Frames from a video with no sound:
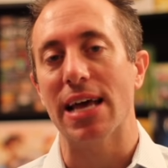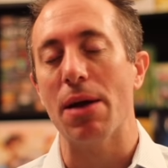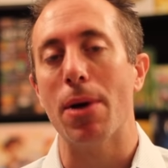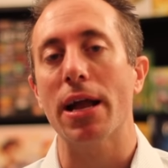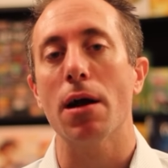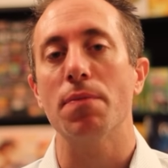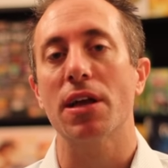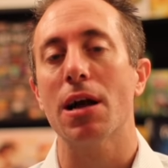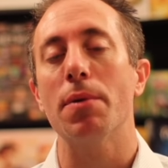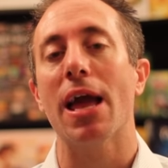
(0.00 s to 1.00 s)

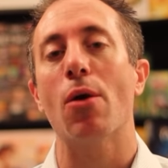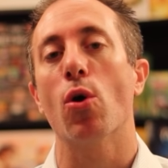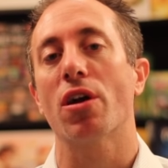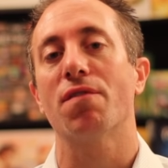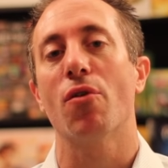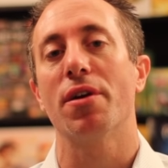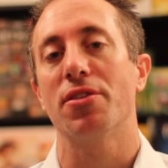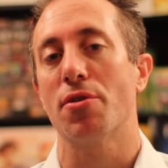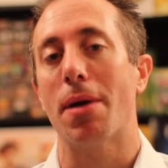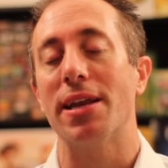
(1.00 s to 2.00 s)
The company I work for
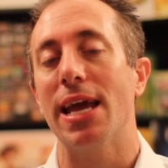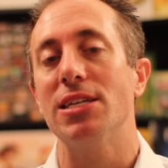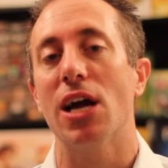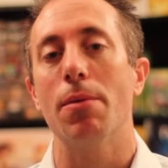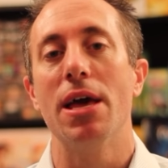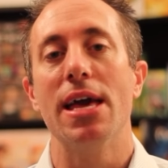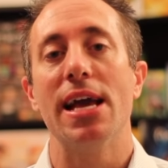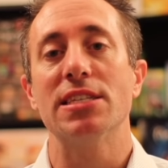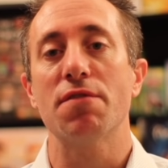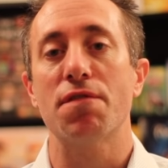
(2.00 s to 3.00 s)
during my day job
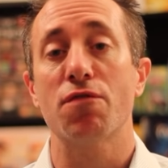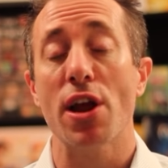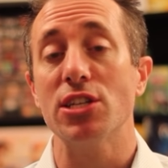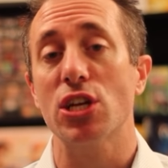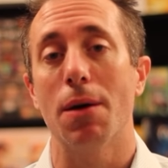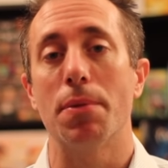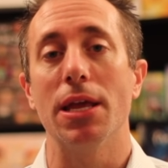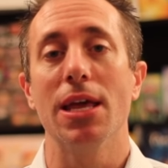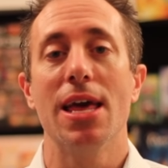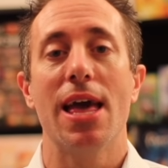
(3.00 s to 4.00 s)
is a French company,